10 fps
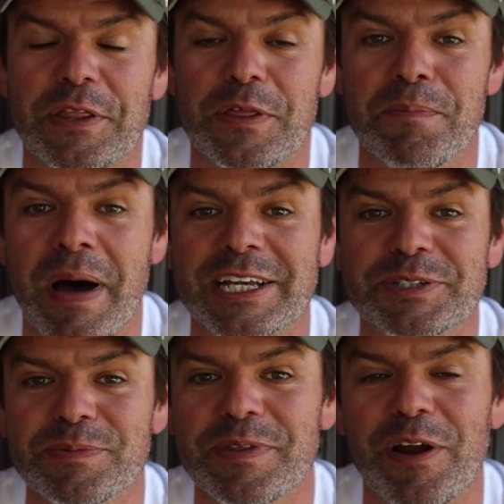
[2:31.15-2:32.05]
the
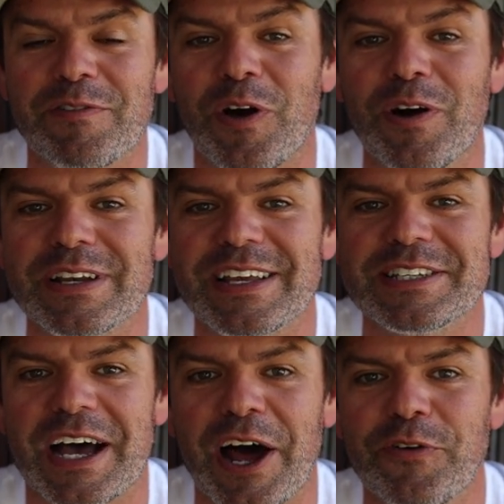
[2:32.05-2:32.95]
maximum that I've got
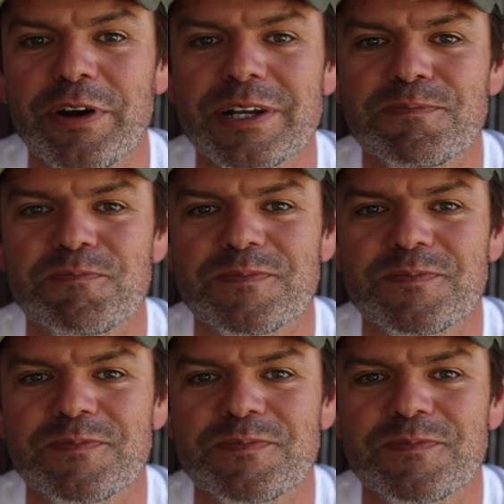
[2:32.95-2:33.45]
is 100.